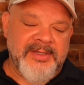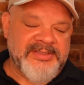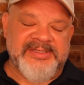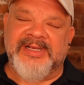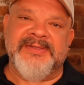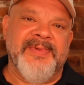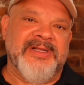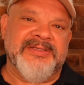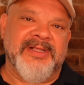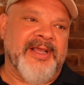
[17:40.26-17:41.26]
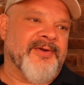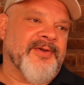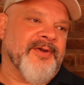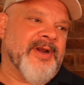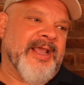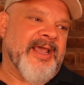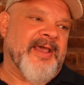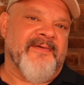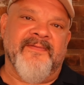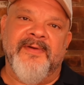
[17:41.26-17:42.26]
Six minutes later, you're going to
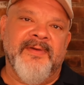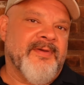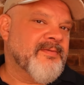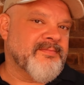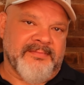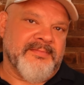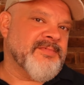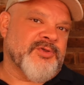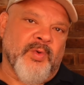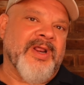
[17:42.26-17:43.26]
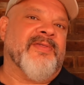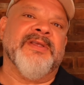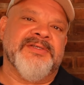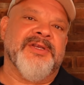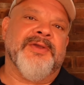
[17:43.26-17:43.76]
have 20 things to